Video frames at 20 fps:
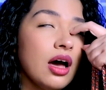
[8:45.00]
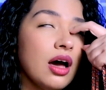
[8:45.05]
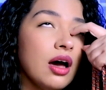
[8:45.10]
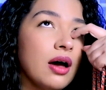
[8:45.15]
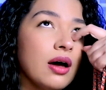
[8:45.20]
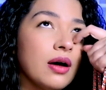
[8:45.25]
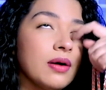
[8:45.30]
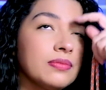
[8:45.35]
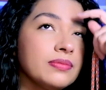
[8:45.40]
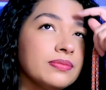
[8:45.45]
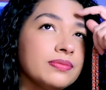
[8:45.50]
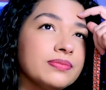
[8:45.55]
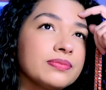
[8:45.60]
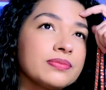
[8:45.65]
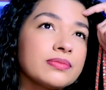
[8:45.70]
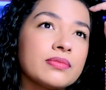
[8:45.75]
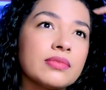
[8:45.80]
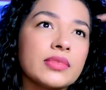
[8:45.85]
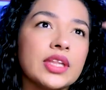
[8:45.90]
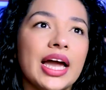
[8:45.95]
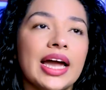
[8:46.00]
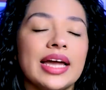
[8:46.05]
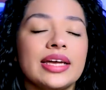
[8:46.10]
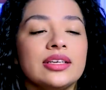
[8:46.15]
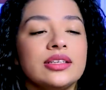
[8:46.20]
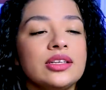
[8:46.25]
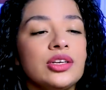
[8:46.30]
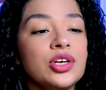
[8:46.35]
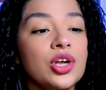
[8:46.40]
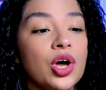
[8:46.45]
um,
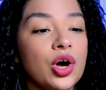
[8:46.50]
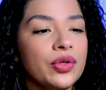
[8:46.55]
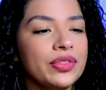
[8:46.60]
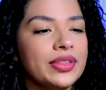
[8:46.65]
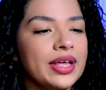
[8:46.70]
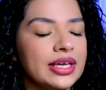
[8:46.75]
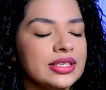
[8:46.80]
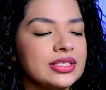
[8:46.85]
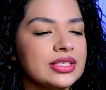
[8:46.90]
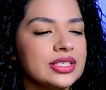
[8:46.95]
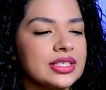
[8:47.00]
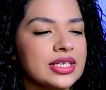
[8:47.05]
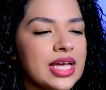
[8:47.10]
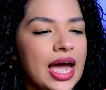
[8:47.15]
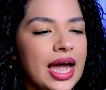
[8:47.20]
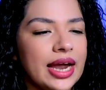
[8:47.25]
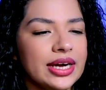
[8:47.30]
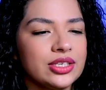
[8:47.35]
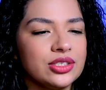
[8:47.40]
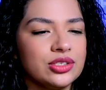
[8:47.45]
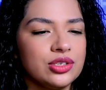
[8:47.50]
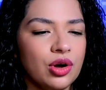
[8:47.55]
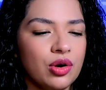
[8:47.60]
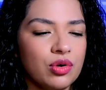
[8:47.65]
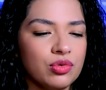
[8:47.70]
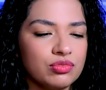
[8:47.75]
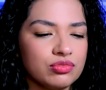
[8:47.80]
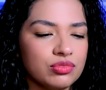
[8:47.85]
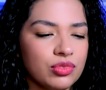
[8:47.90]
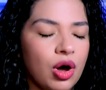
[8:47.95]
I know that I
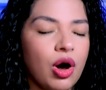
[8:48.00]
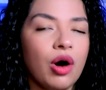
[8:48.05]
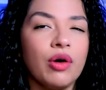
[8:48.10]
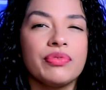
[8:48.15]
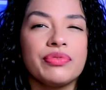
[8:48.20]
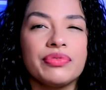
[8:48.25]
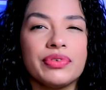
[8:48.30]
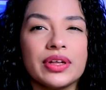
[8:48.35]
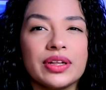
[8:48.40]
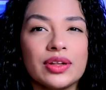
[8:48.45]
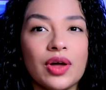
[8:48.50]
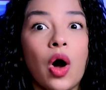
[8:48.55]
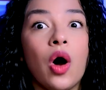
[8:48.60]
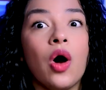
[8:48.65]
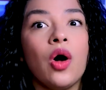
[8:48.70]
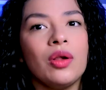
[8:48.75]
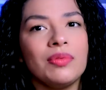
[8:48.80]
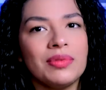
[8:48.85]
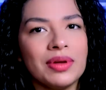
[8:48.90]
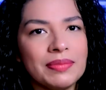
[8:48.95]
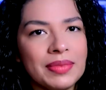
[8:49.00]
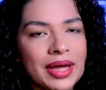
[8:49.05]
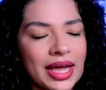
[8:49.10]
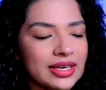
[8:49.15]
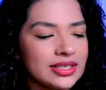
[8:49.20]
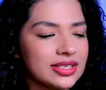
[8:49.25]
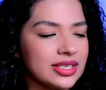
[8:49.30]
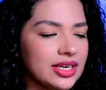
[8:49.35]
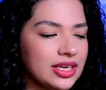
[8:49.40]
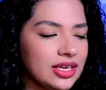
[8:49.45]
don't often all my
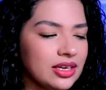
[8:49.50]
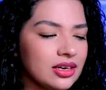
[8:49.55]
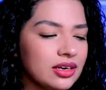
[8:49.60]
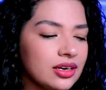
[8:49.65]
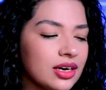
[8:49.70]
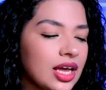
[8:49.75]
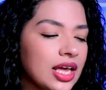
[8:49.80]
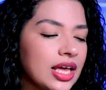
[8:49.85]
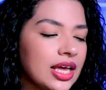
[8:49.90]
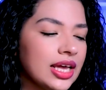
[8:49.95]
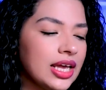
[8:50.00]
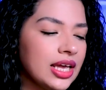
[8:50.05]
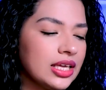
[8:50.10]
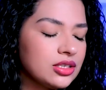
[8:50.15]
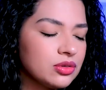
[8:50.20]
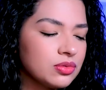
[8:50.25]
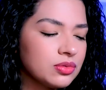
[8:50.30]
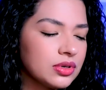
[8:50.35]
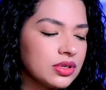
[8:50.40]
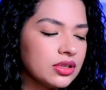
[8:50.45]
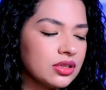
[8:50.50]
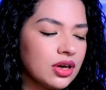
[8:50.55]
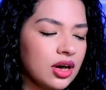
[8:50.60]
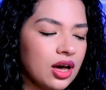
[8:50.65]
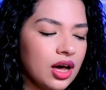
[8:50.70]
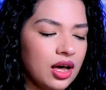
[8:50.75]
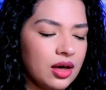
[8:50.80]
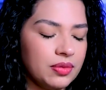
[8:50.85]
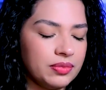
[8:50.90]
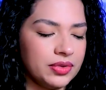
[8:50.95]
bags here. It will
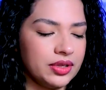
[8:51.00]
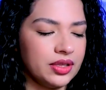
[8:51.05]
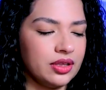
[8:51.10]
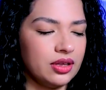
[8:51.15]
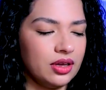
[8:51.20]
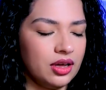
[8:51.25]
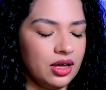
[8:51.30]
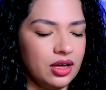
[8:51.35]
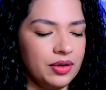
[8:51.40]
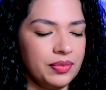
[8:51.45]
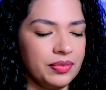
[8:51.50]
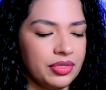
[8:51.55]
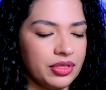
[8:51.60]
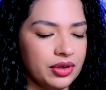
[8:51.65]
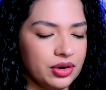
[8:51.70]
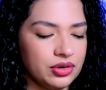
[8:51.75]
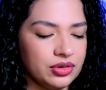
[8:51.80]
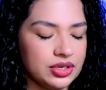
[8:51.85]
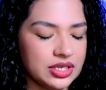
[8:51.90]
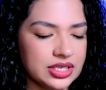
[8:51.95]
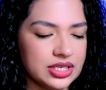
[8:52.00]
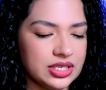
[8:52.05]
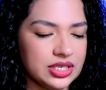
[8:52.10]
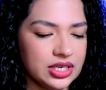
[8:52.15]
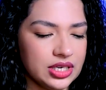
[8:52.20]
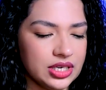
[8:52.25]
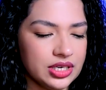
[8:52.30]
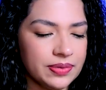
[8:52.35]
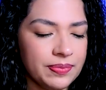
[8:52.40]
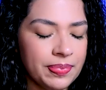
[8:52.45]
come um, through this
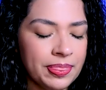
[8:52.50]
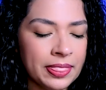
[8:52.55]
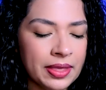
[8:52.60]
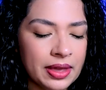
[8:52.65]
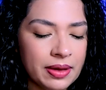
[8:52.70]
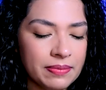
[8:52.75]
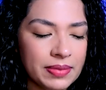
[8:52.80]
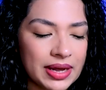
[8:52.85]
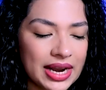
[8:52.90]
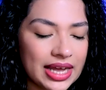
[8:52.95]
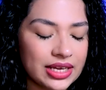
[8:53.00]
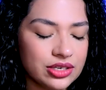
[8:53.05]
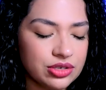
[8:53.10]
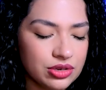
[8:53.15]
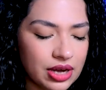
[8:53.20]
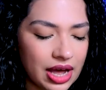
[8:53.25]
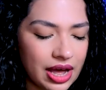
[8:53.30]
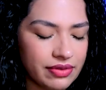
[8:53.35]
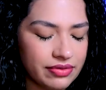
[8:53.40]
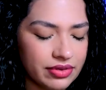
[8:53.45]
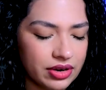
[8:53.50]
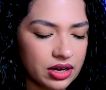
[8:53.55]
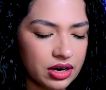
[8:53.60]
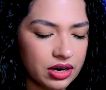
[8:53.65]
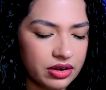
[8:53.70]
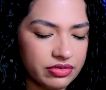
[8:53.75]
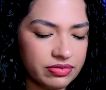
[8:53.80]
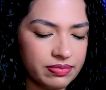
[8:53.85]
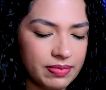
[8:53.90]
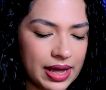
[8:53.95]
year, but I do have a lot
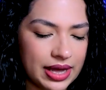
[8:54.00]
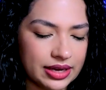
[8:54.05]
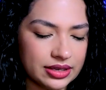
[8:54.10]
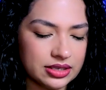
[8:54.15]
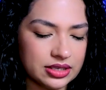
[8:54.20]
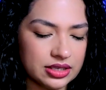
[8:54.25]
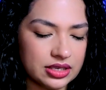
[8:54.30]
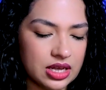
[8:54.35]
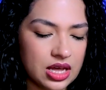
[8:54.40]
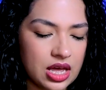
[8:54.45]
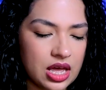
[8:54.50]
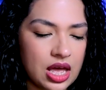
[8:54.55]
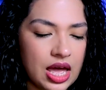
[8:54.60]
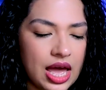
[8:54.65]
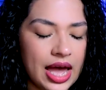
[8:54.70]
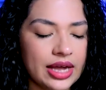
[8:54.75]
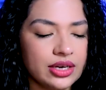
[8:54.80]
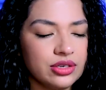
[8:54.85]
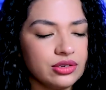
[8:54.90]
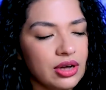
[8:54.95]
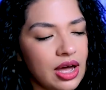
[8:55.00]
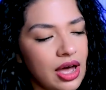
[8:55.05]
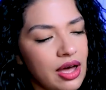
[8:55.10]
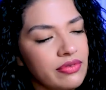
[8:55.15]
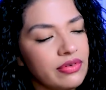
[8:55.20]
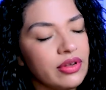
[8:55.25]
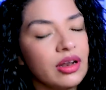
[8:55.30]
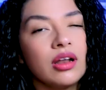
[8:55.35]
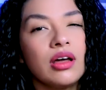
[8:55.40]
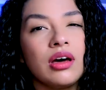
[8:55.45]
of bags. I do
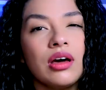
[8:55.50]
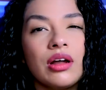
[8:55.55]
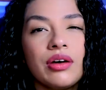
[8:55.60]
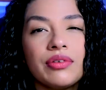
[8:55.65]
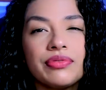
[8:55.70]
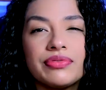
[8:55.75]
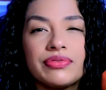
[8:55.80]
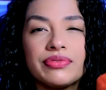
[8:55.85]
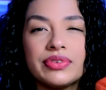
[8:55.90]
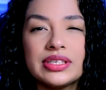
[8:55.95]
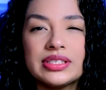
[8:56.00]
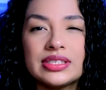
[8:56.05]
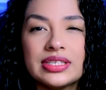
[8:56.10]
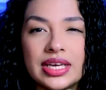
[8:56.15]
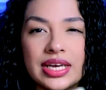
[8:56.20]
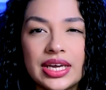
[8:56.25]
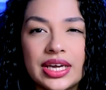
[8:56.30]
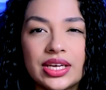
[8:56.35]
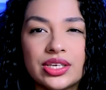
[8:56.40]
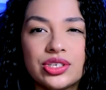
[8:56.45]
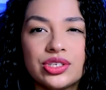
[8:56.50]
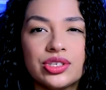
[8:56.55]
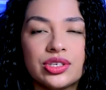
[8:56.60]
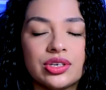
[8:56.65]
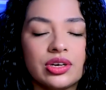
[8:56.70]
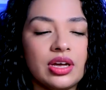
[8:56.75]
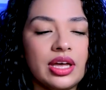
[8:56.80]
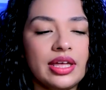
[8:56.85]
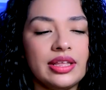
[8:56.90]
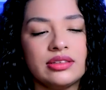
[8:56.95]
have a lot of vintage
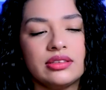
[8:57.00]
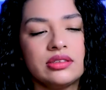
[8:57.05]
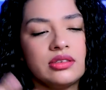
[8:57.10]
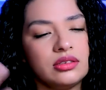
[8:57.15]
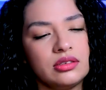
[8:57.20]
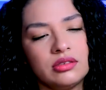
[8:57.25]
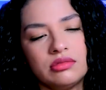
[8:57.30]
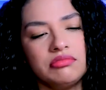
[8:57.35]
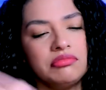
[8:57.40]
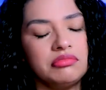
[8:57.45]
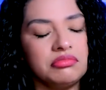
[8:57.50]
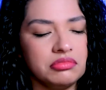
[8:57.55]
and uh,